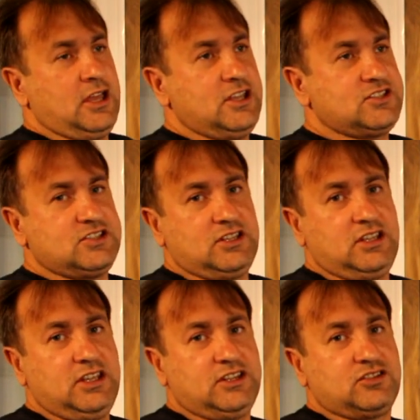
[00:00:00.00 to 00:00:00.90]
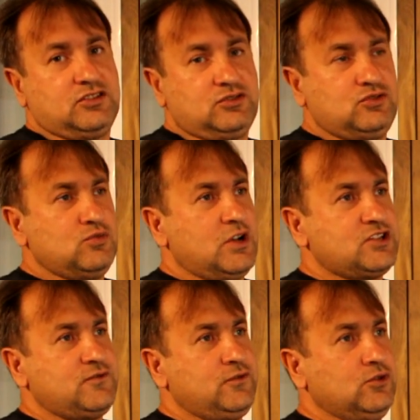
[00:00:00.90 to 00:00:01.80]
it's eat too
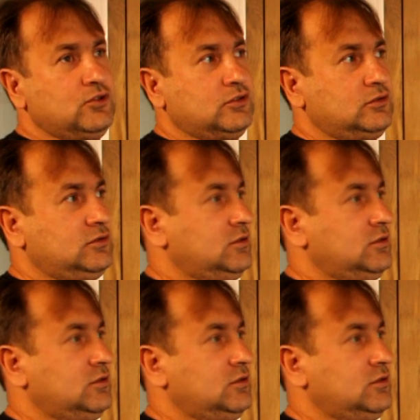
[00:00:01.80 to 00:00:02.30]
much fuel